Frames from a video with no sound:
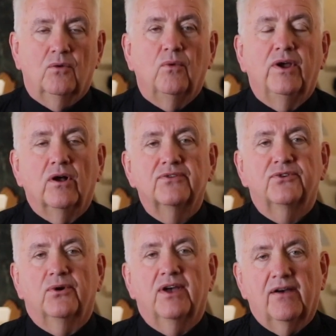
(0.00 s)
we
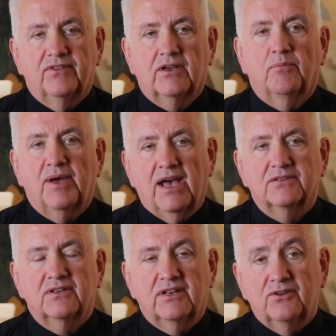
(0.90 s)
also have the
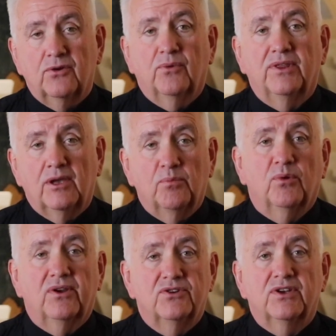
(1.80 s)
capacity to really
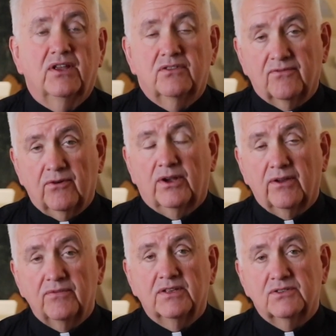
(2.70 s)
appreciate the
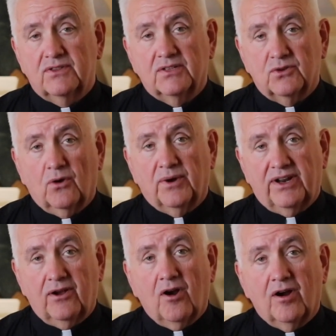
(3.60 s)
forgiveness that's
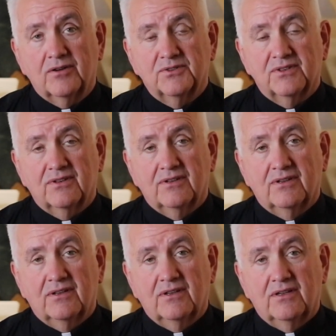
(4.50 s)
already ours.
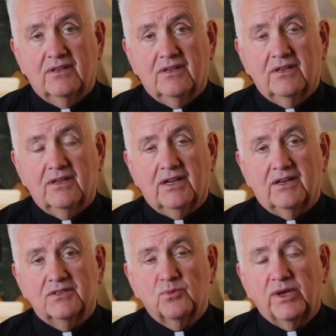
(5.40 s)
And
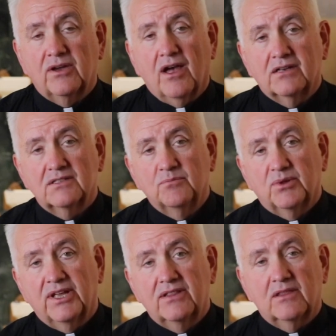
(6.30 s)
as we
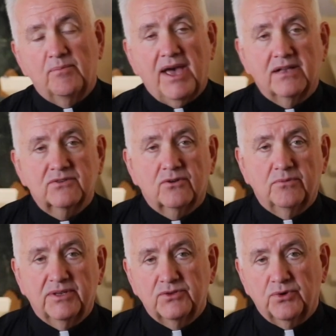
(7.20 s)
contemplate the Paschal
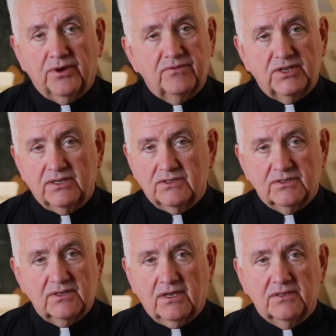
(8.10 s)
mystery of
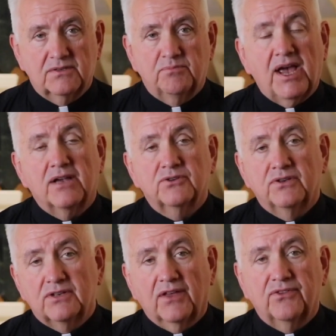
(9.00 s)
Jesus, his
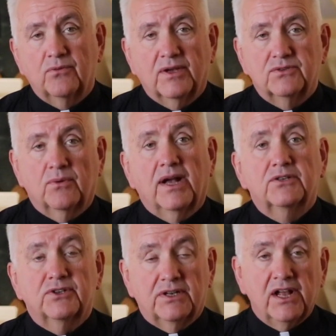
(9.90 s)
passion, death, and
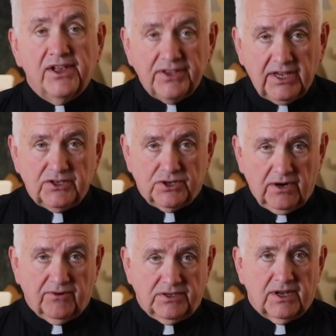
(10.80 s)
resurrection, each and
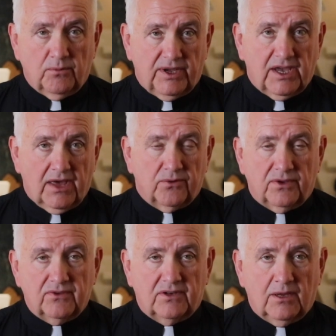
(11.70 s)
every time we gather
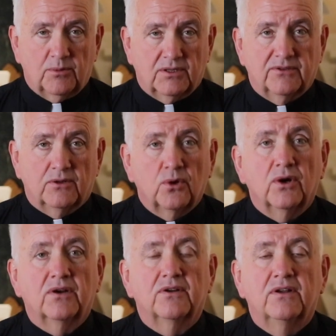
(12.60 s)
at the table of the
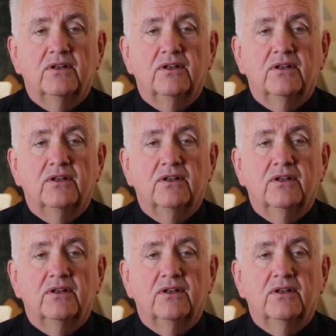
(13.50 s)
Lord,